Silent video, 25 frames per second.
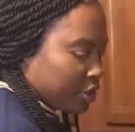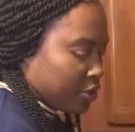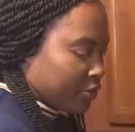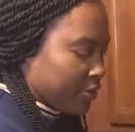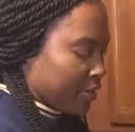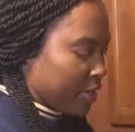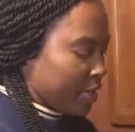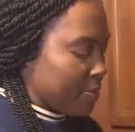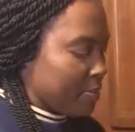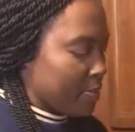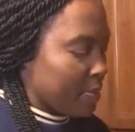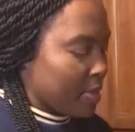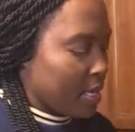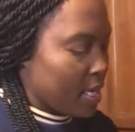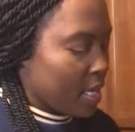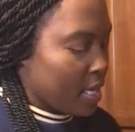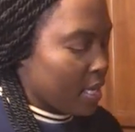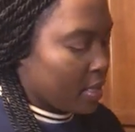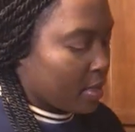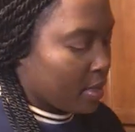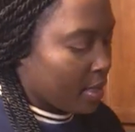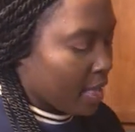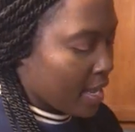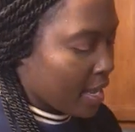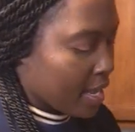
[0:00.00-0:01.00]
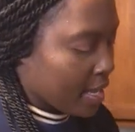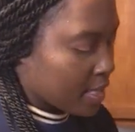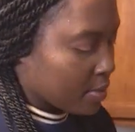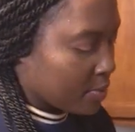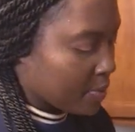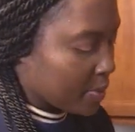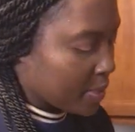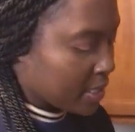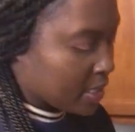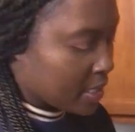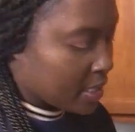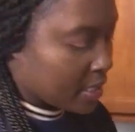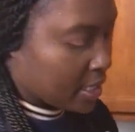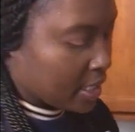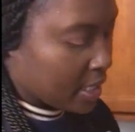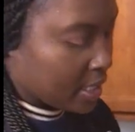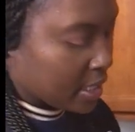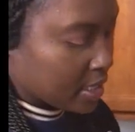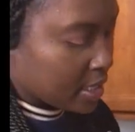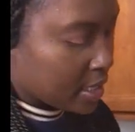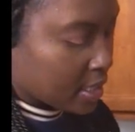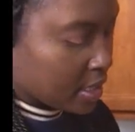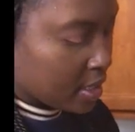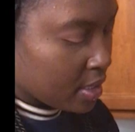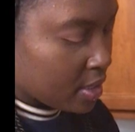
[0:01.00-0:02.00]
shrimp that has been
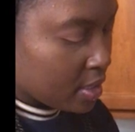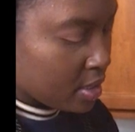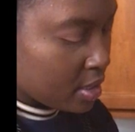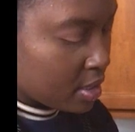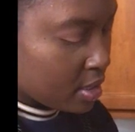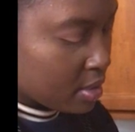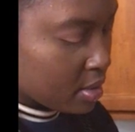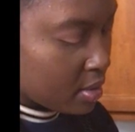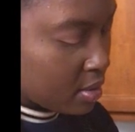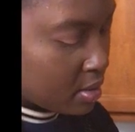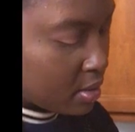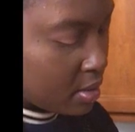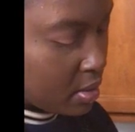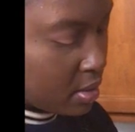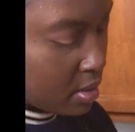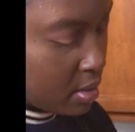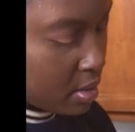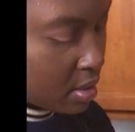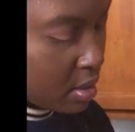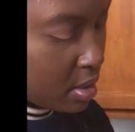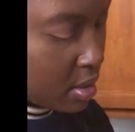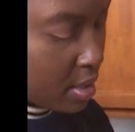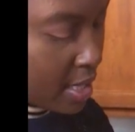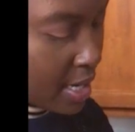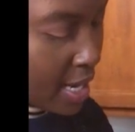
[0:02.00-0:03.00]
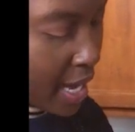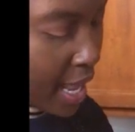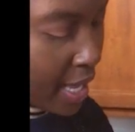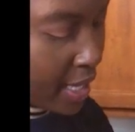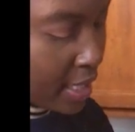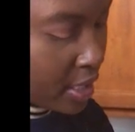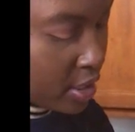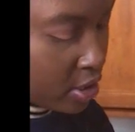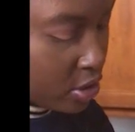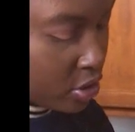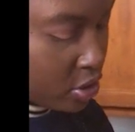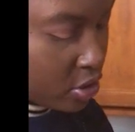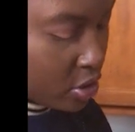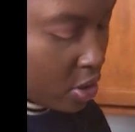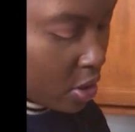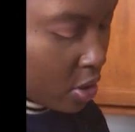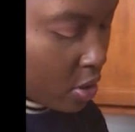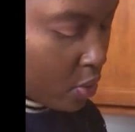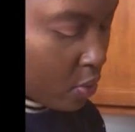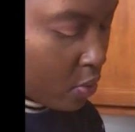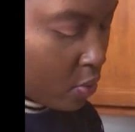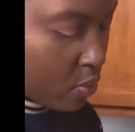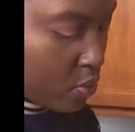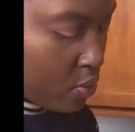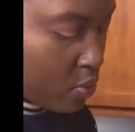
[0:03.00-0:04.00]
seasoned like
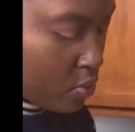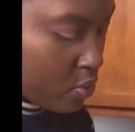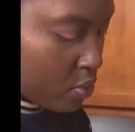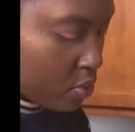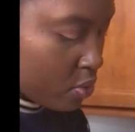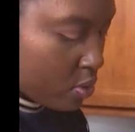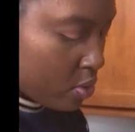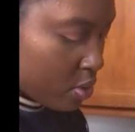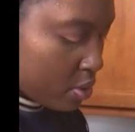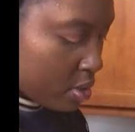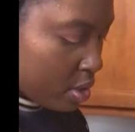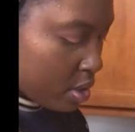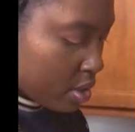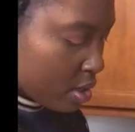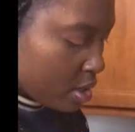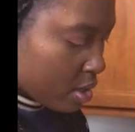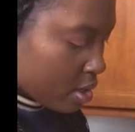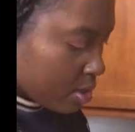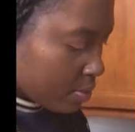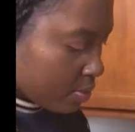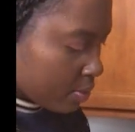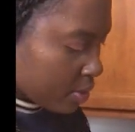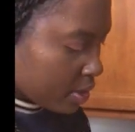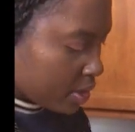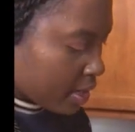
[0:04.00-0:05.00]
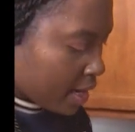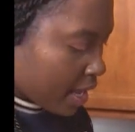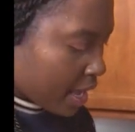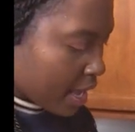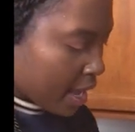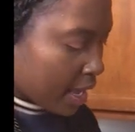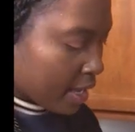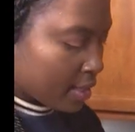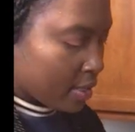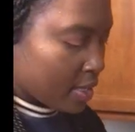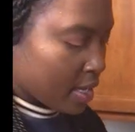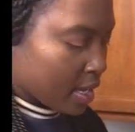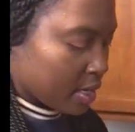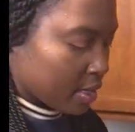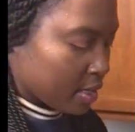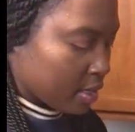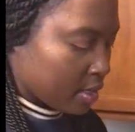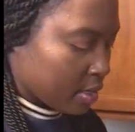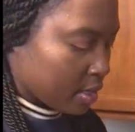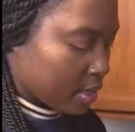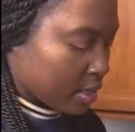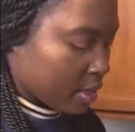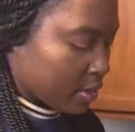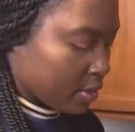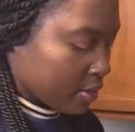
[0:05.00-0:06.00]
so. I'm going to add that
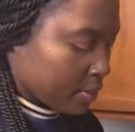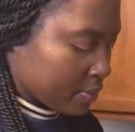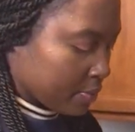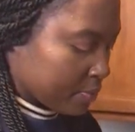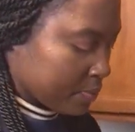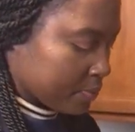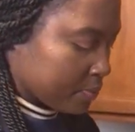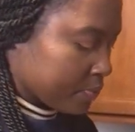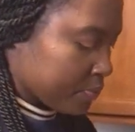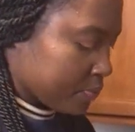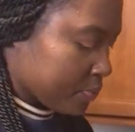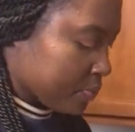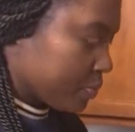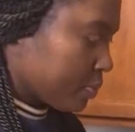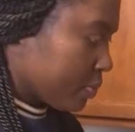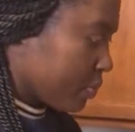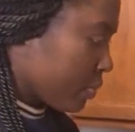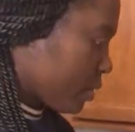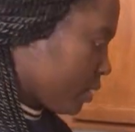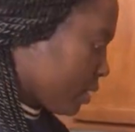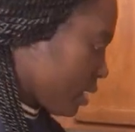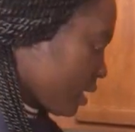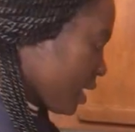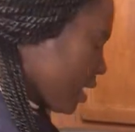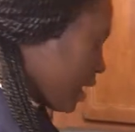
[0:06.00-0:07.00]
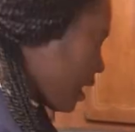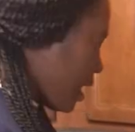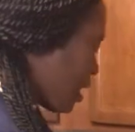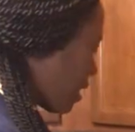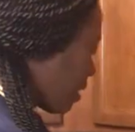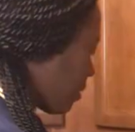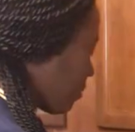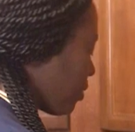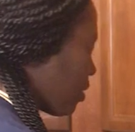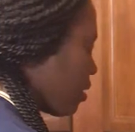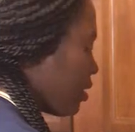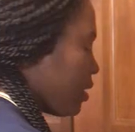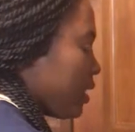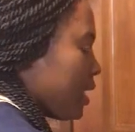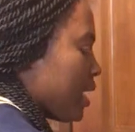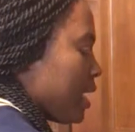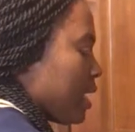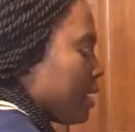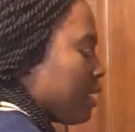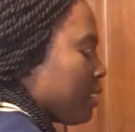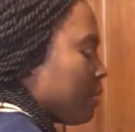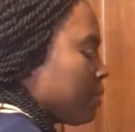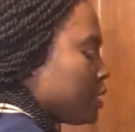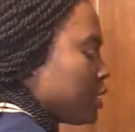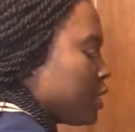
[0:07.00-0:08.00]
in there. And I'm going
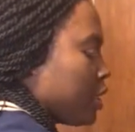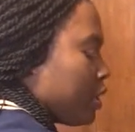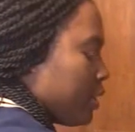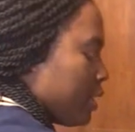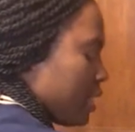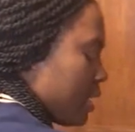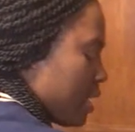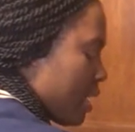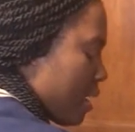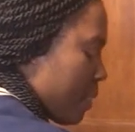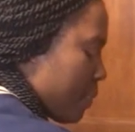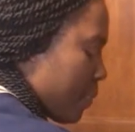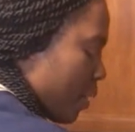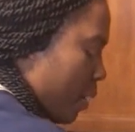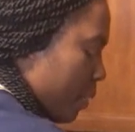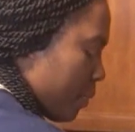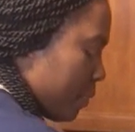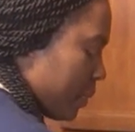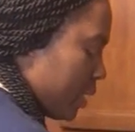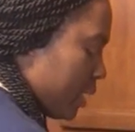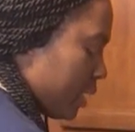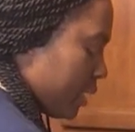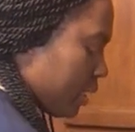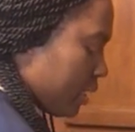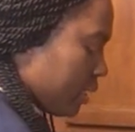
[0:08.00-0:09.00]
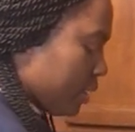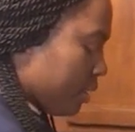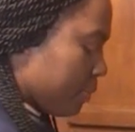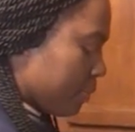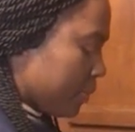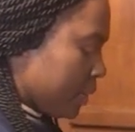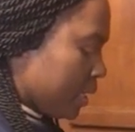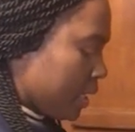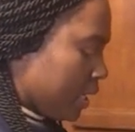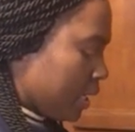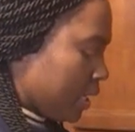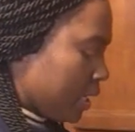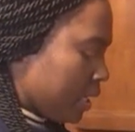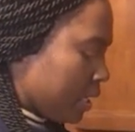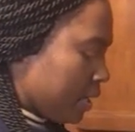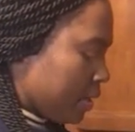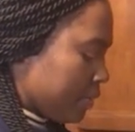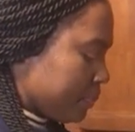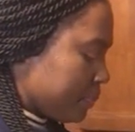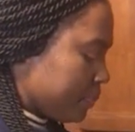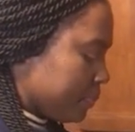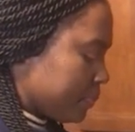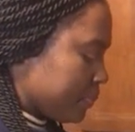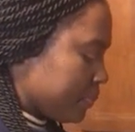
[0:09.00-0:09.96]
to turn it up on medium heat.